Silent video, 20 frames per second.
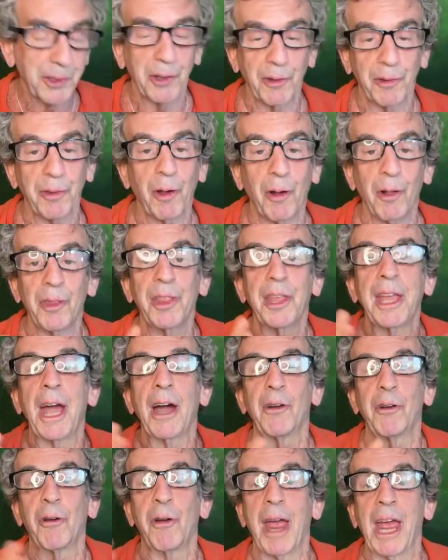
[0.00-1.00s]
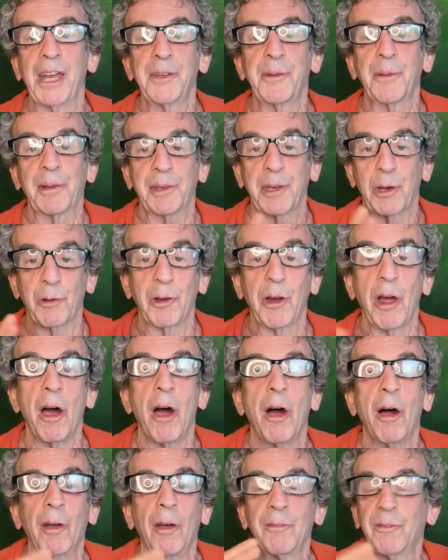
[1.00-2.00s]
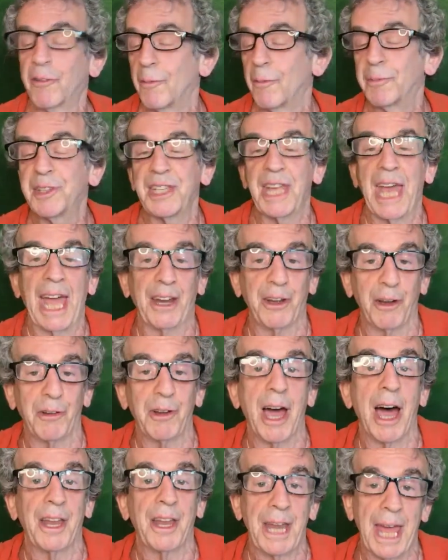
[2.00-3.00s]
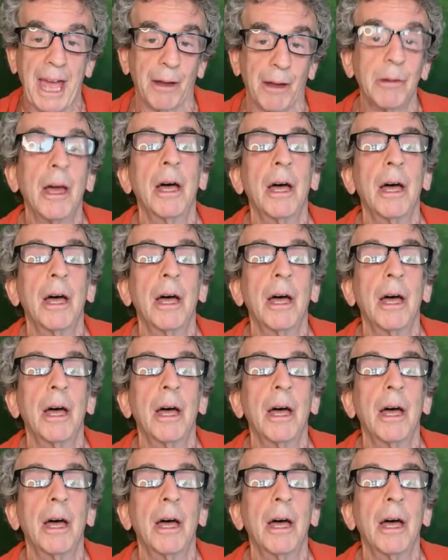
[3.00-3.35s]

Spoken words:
So all the outer aspects are from Saturn on out